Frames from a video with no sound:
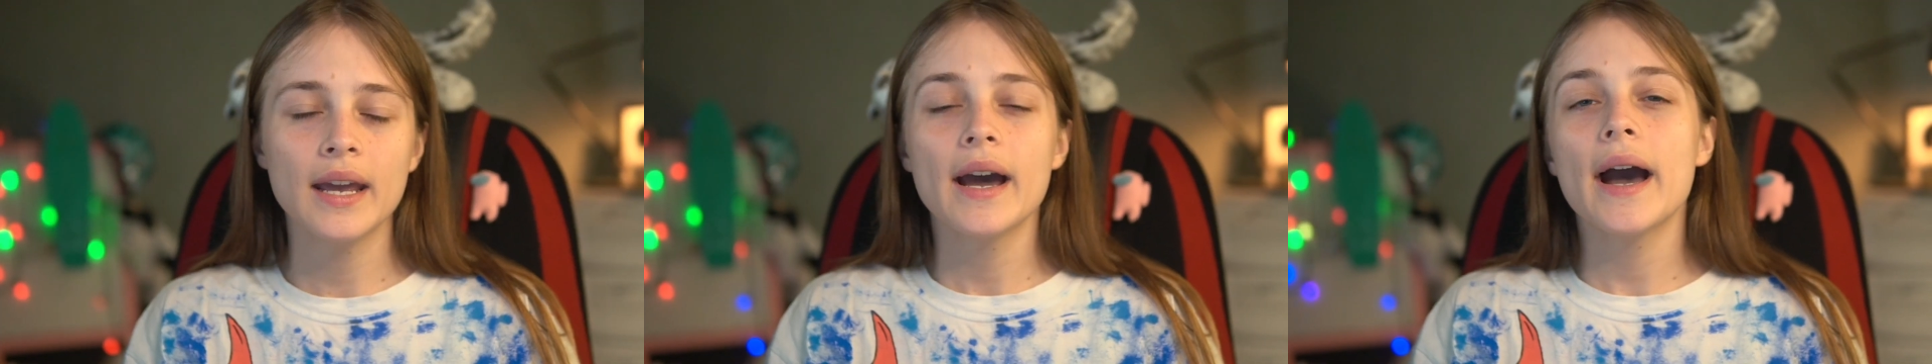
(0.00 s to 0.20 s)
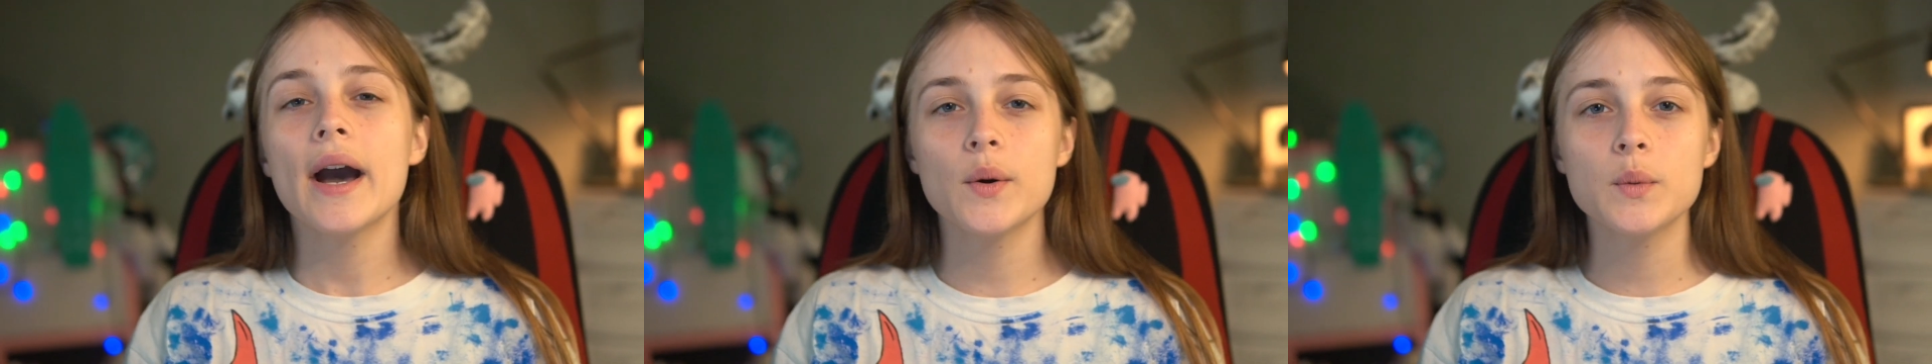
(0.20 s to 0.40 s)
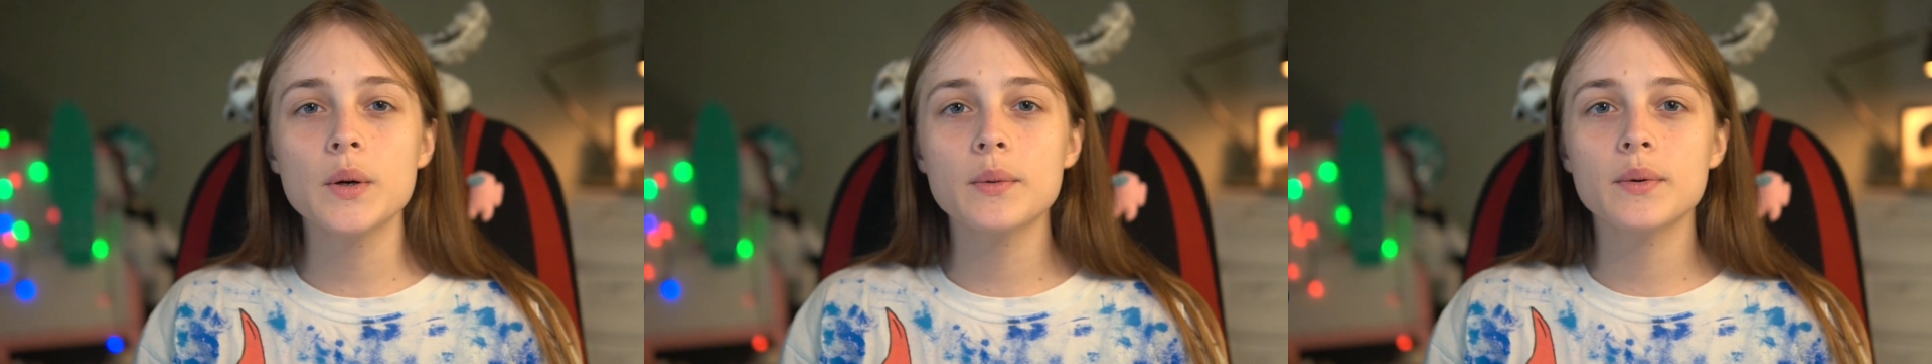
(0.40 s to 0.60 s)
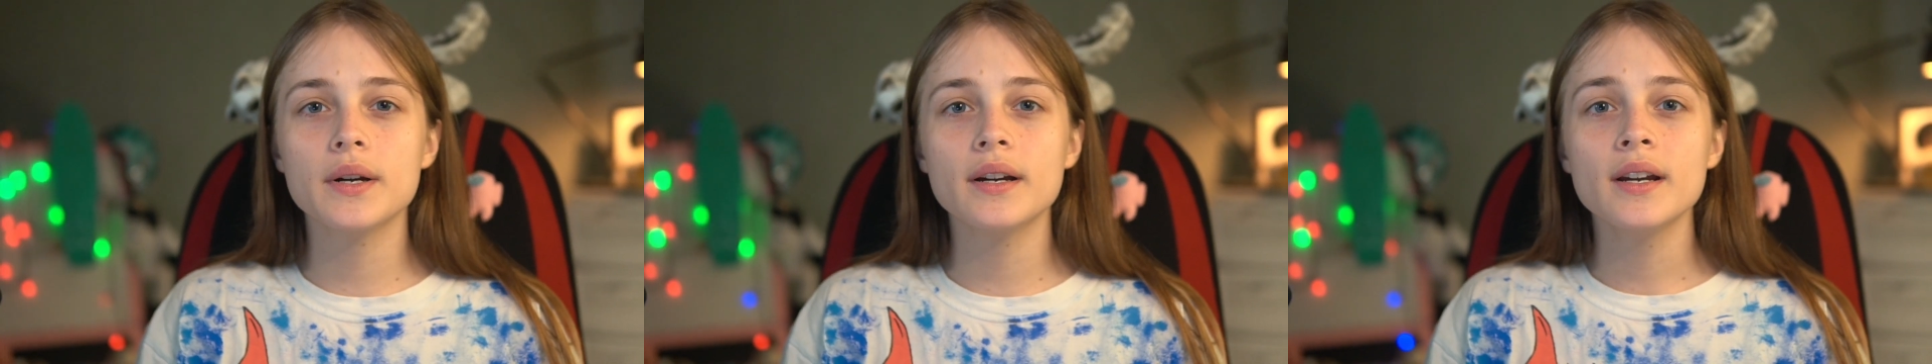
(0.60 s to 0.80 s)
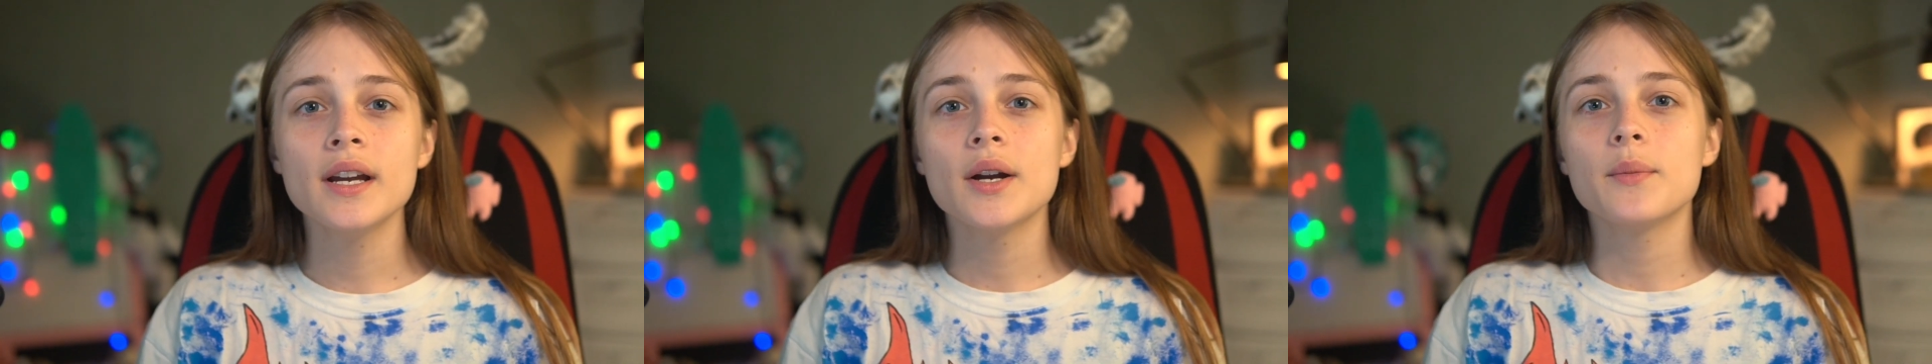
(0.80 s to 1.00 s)

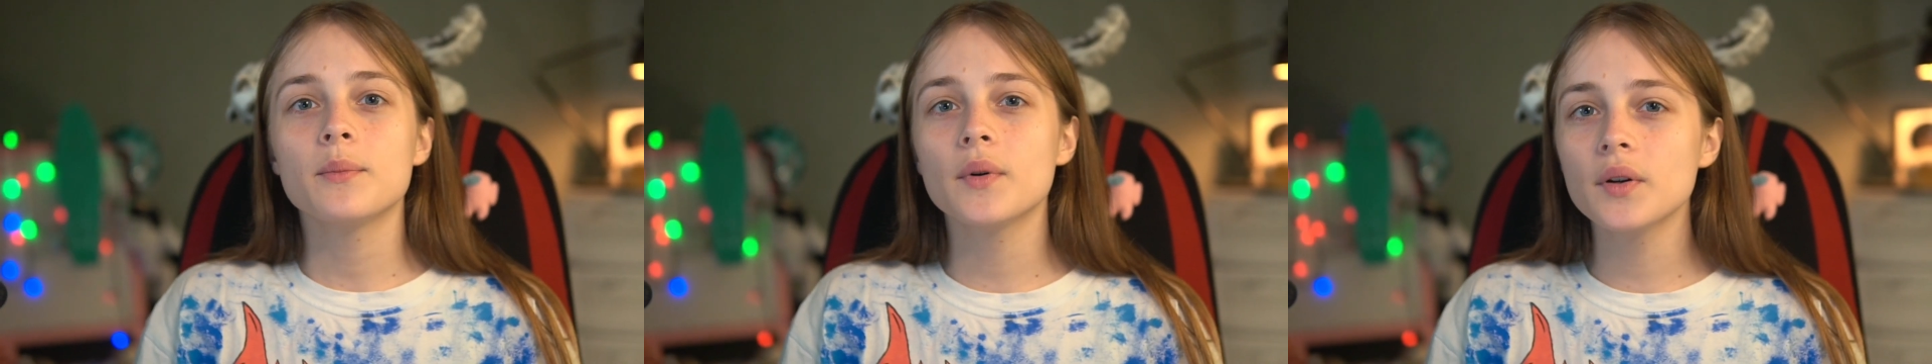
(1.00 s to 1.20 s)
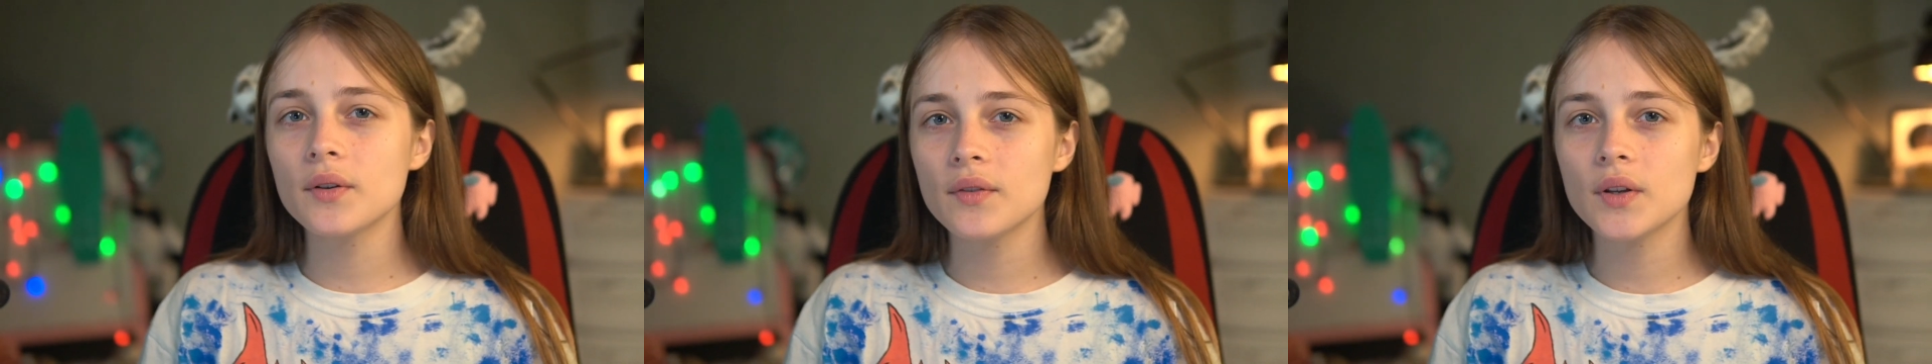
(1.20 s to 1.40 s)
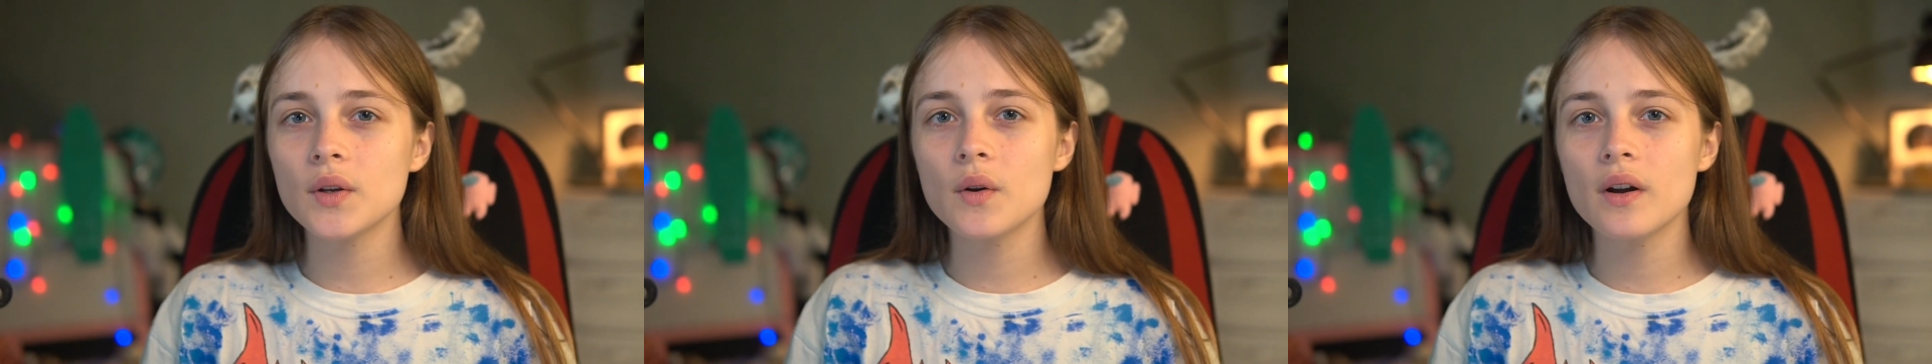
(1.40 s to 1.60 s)
However, Mod View